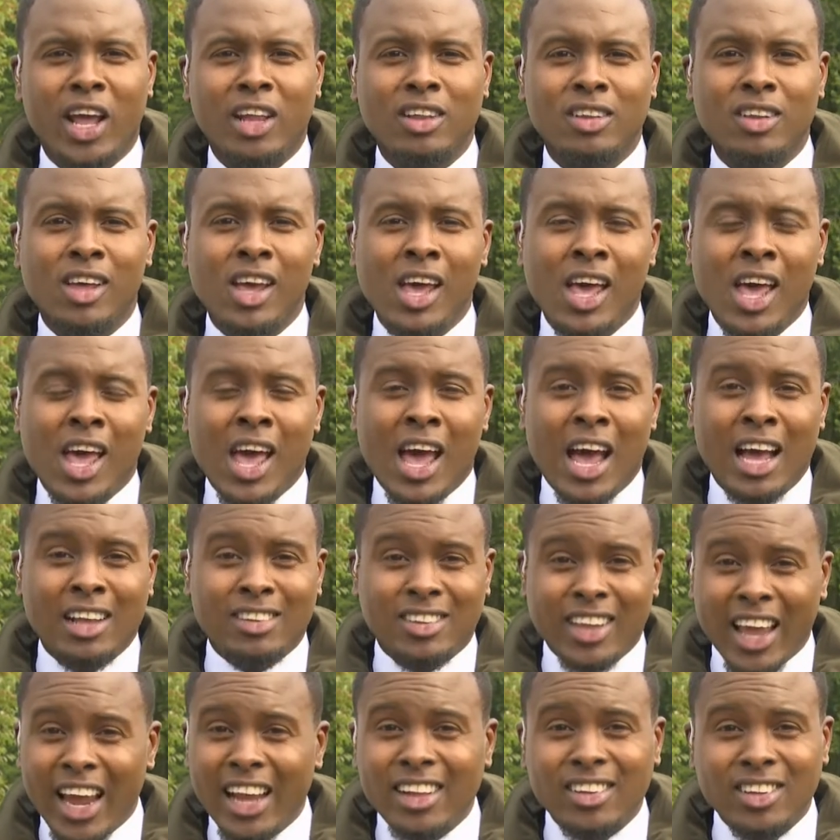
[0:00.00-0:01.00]
And
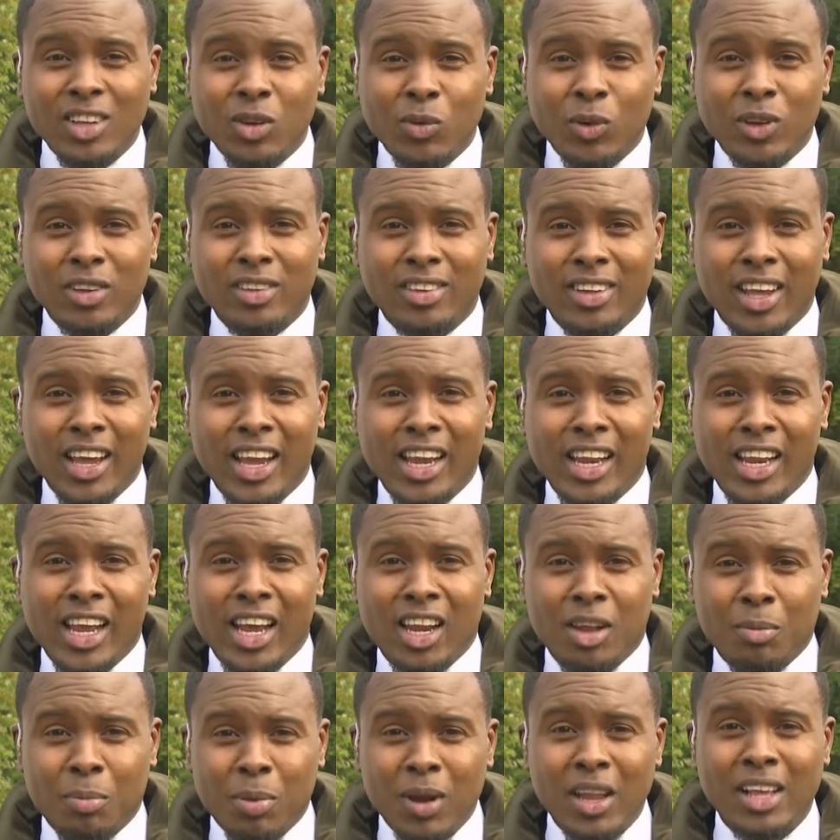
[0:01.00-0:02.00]
as Katie was saying
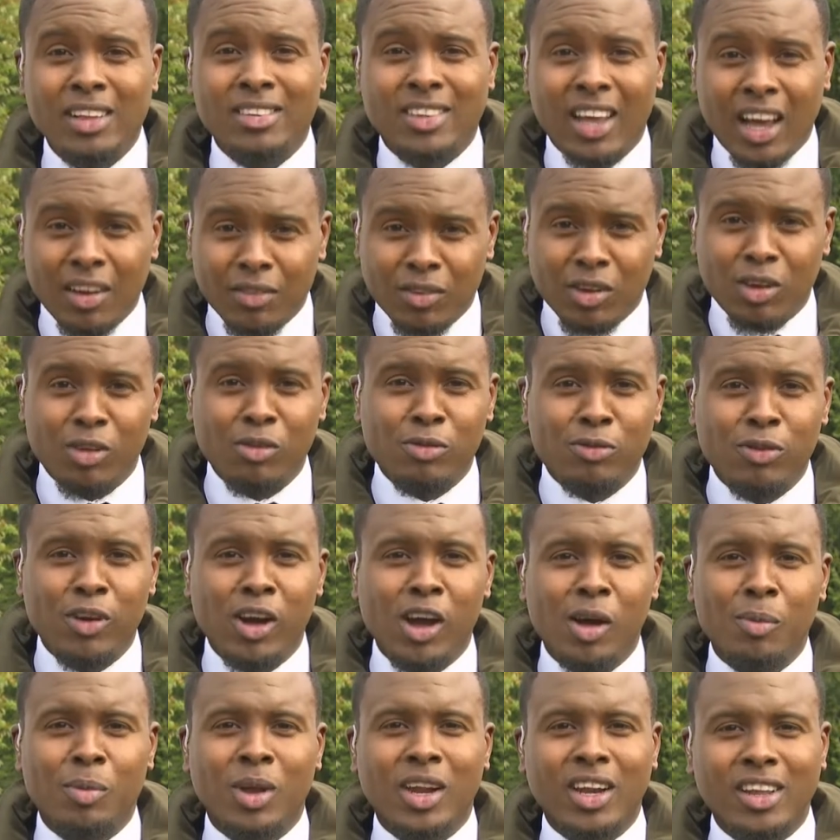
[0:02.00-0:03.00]
there, the police have
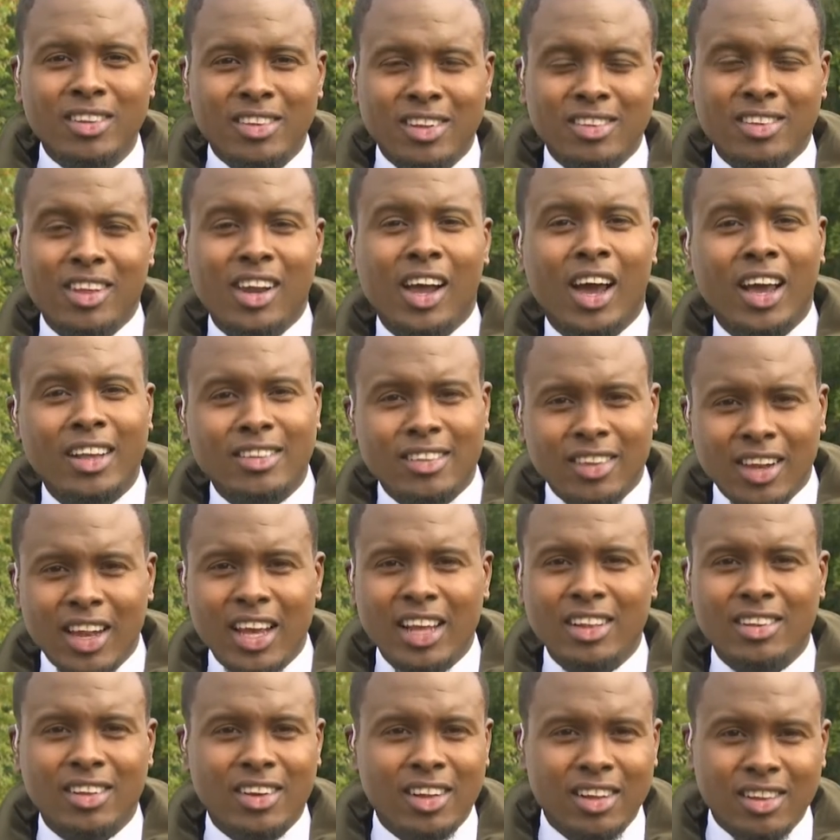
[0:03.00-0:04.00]
confirmed that this is an
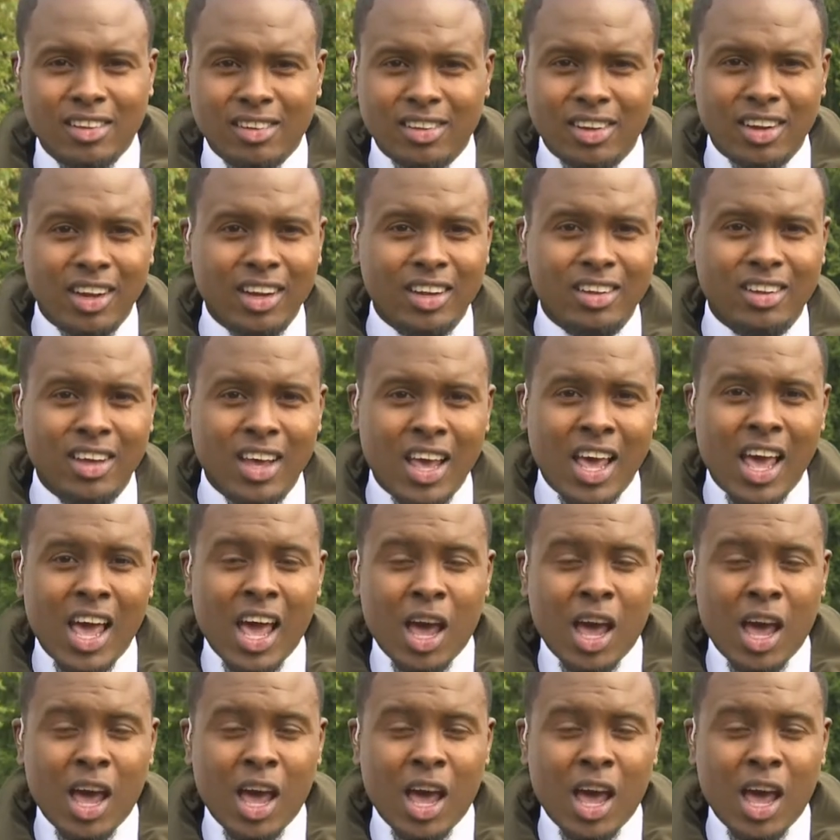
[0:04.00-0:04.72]
isolated incident.